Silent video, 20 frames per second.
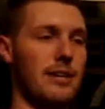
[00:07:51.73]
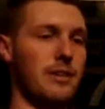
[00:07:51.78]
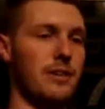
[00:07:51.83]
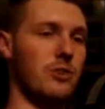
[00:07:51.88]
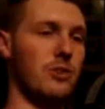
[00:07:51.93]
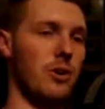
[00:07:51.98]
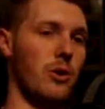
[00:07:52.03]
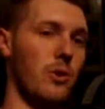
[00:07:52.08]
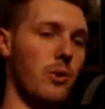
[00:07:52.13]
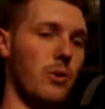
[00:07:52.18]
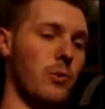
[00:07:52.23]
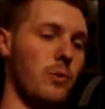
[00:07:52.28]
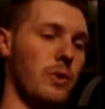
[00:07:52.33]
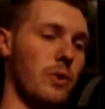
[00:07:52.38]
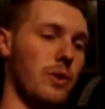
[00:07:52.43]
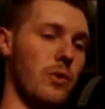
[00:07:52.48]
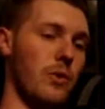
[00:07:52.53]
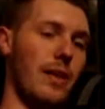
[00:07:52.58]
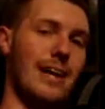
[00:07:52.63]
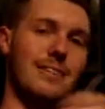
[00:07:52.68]
So
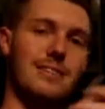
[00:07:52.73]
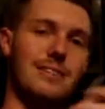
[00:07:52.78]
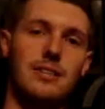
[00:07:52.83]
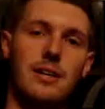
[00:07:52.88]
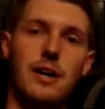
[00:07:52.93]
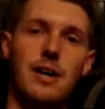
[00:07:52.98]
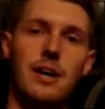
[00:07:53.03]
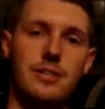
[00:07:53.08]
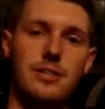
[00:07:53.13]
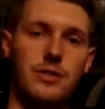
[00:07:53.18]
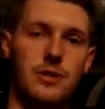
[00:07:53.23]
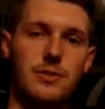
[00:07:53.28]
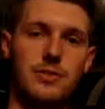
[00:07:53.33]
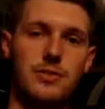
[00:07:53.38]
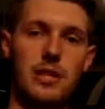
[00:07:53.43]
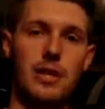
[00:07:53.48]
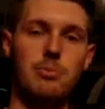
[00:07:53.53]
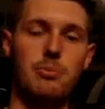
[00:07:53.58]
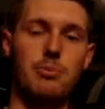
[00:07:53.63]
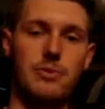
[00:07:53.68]
that's a
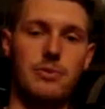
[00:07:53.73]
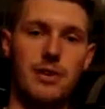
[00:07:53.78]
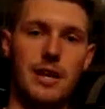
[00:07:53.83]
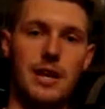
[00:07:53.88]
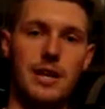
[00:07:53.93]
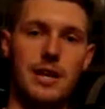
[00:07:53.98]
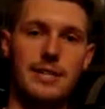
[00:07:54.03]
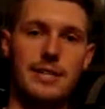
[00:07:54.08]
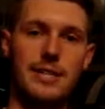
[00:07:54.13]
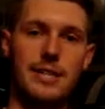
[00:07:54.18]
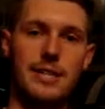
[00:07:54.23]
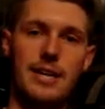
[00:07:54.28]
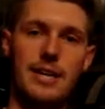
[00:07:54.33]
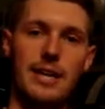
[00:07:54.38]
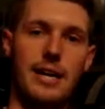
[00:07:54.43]
service I provide.